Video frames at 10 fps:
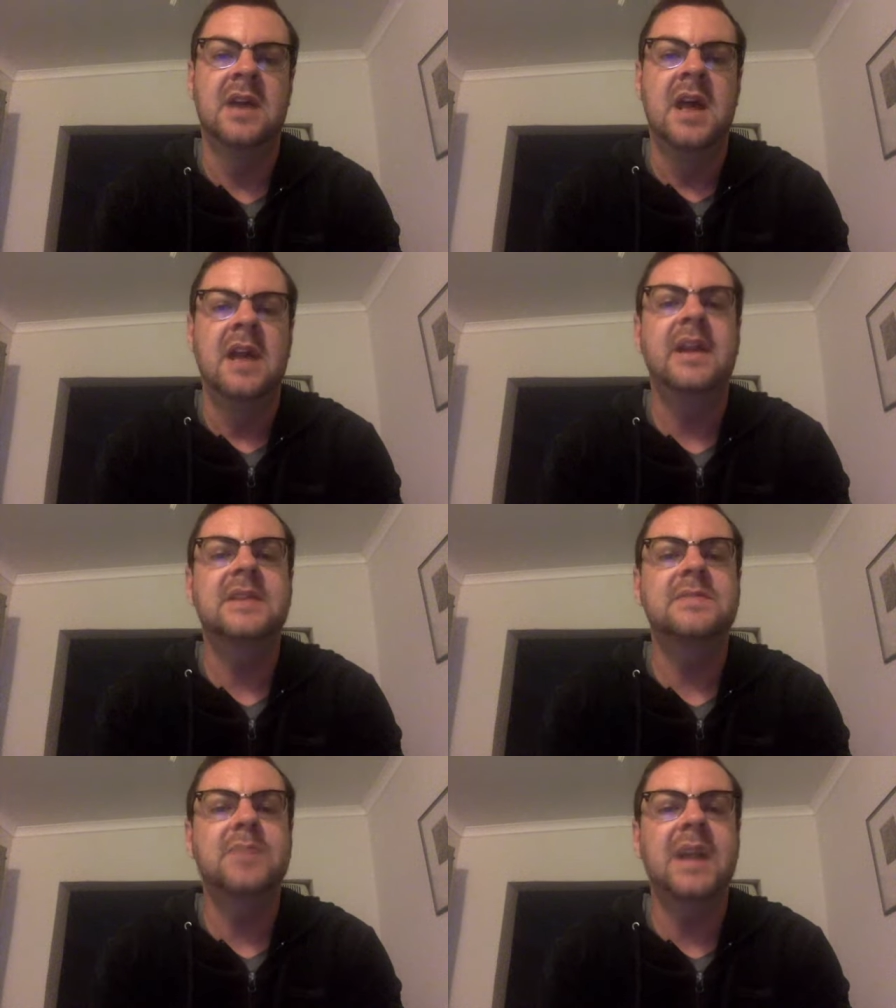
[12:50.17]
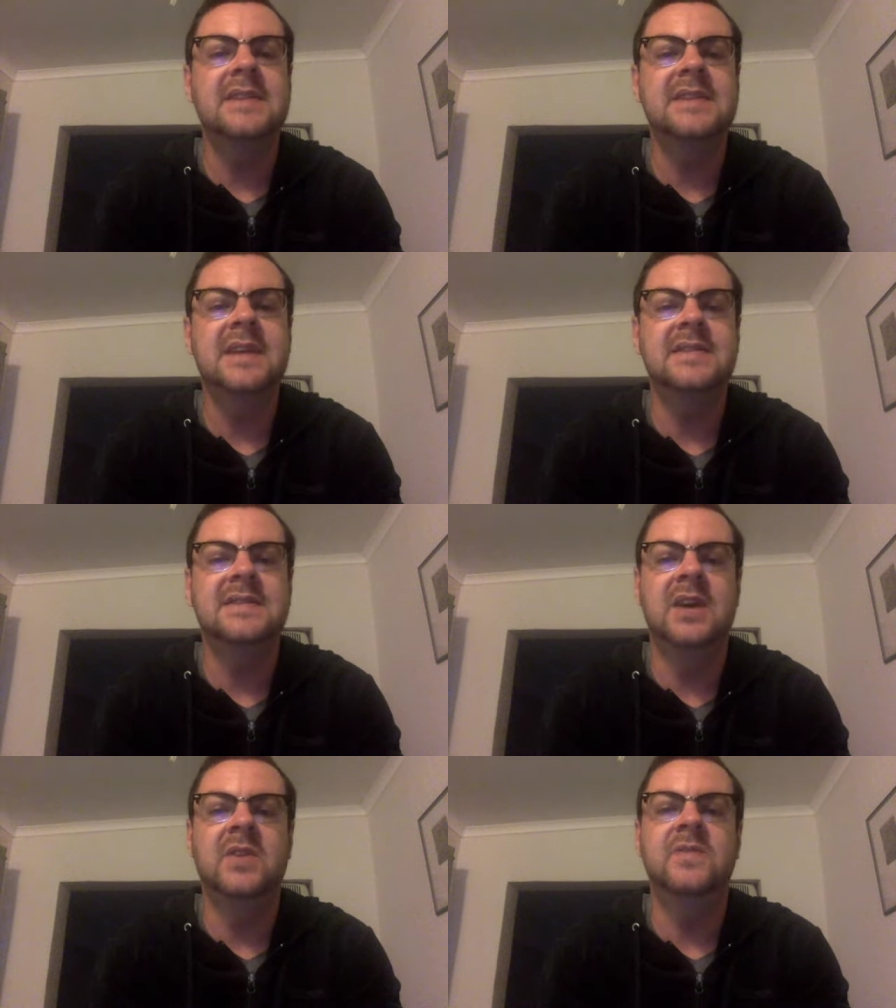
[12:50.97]
Let us place
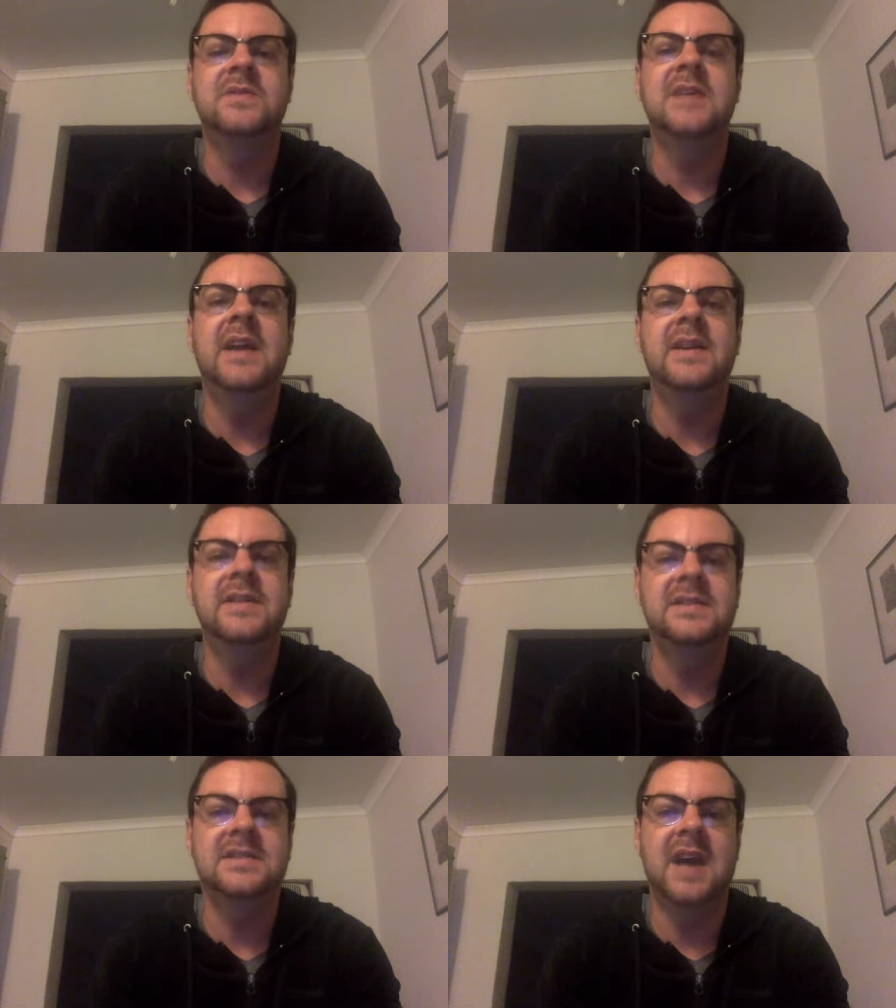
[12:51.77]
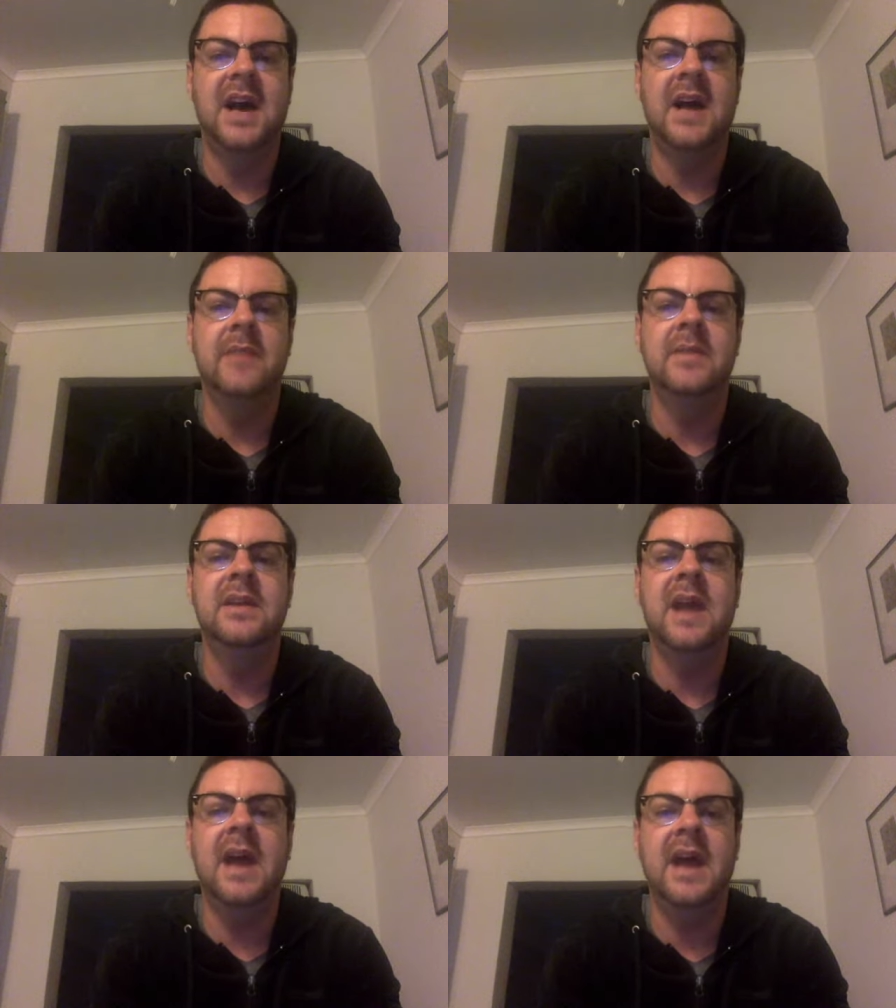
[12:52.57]
ourselves and this time in
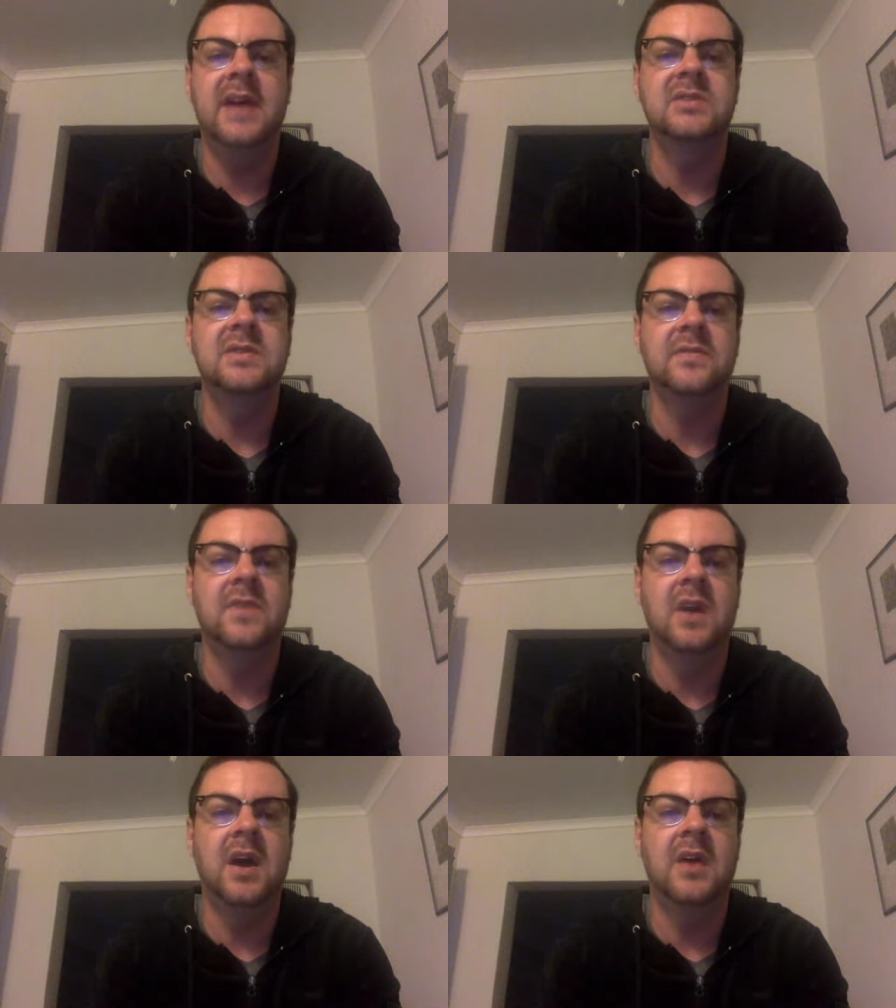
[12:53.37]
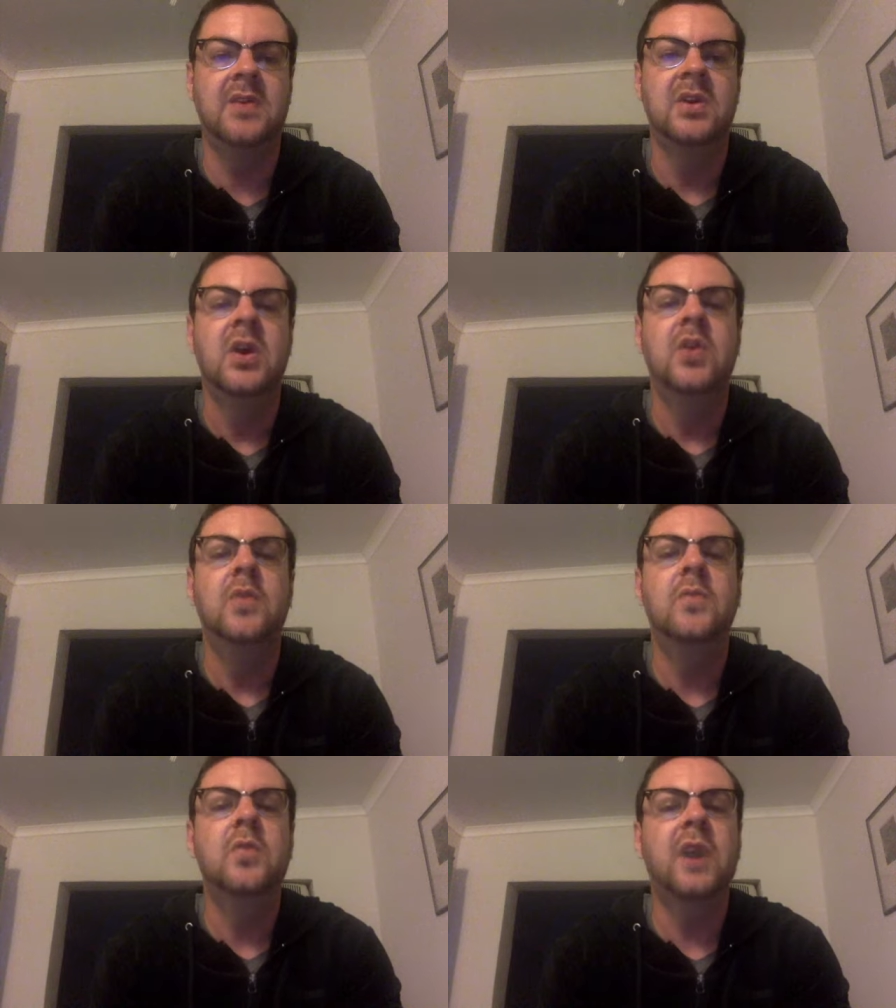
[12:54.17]
the hands of God,
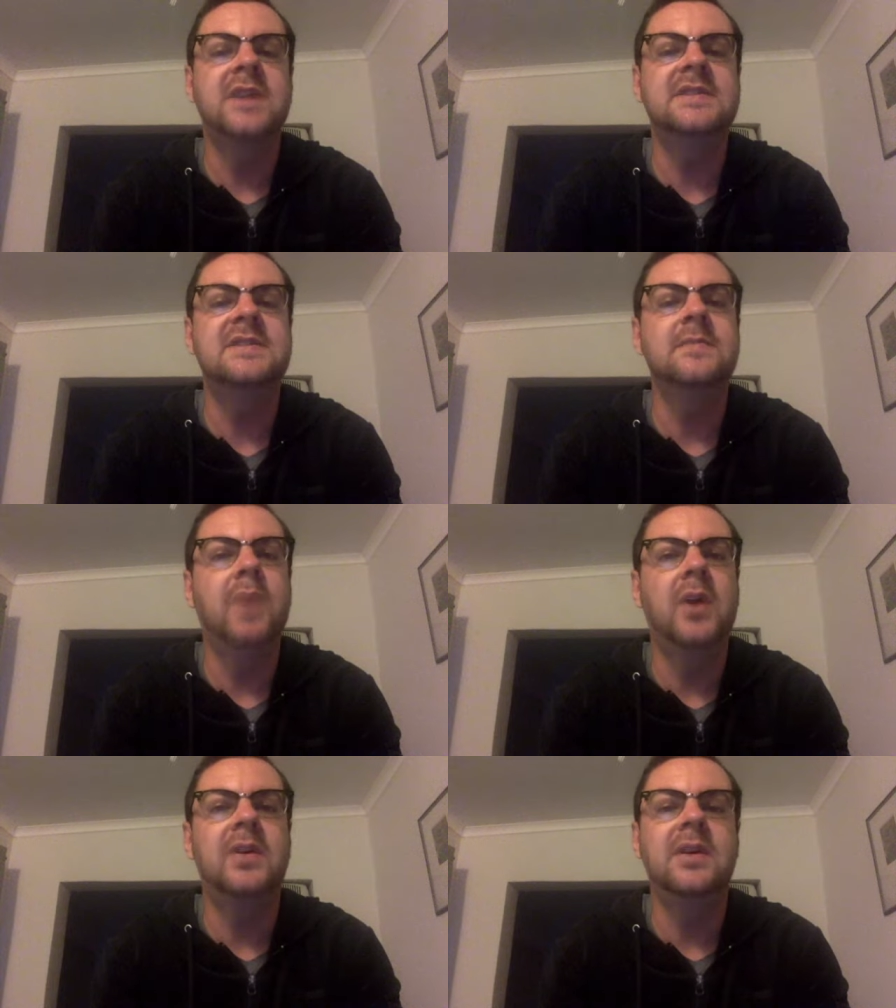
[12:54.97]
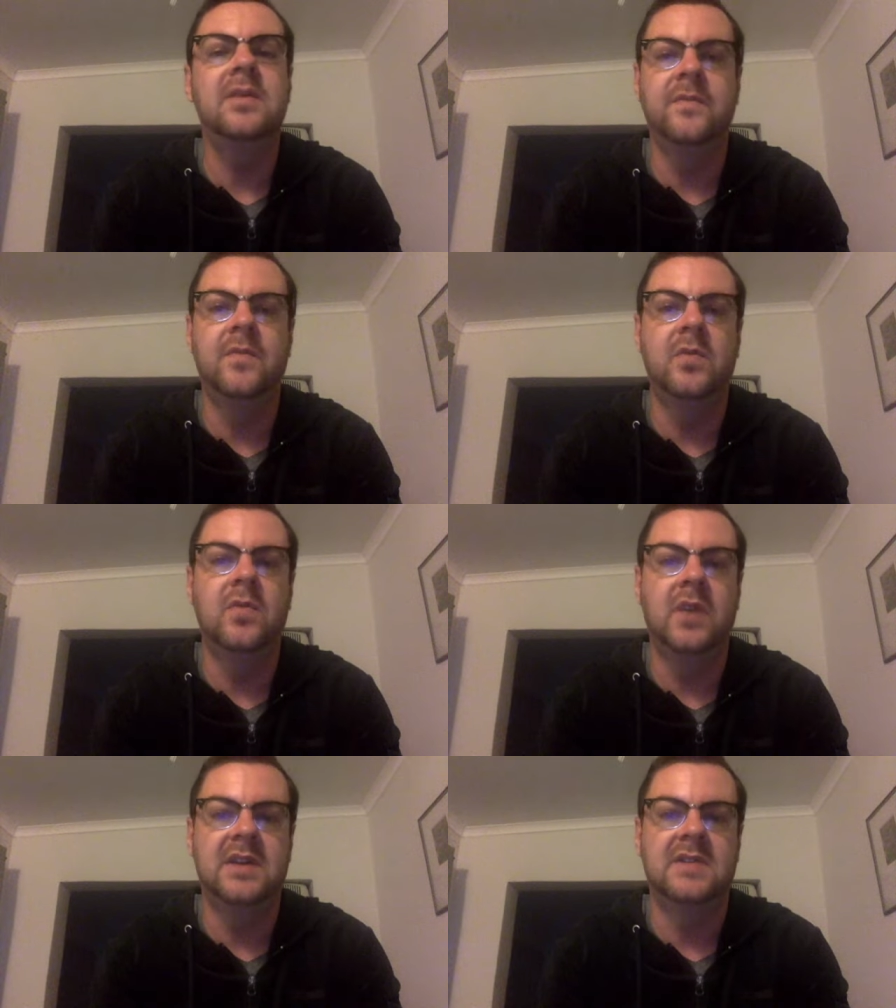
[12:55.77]
whom Christ embodied for
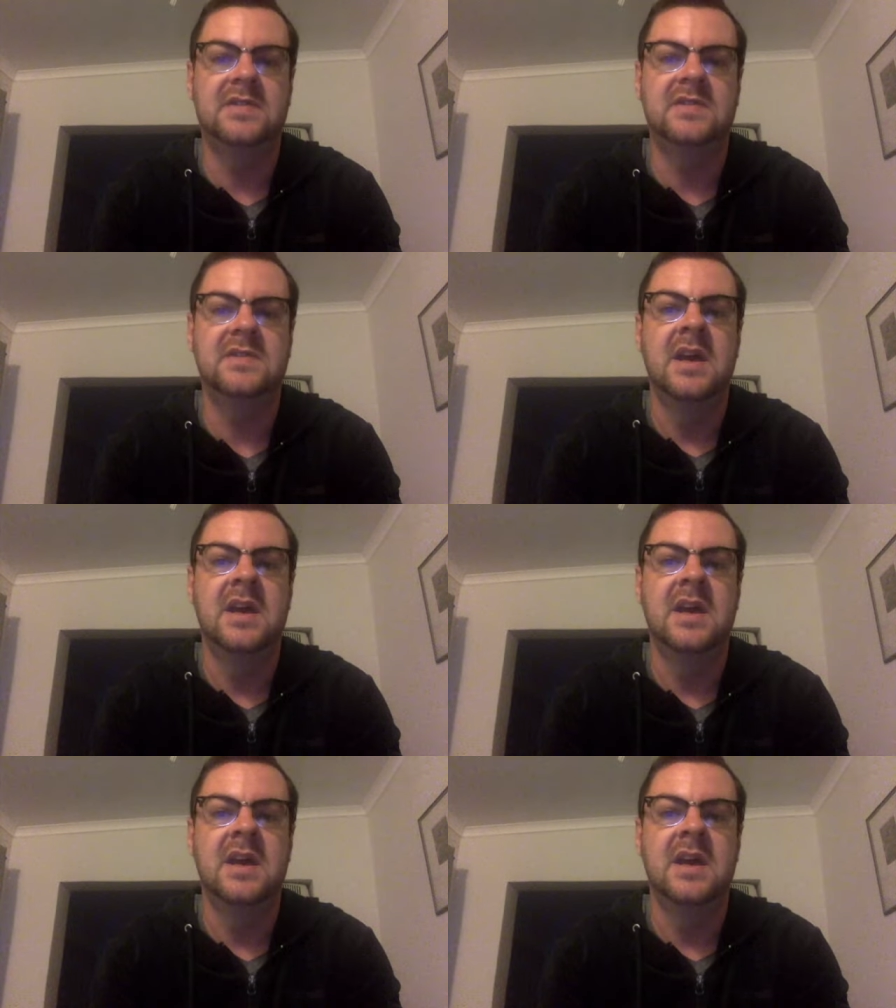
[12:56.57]
us,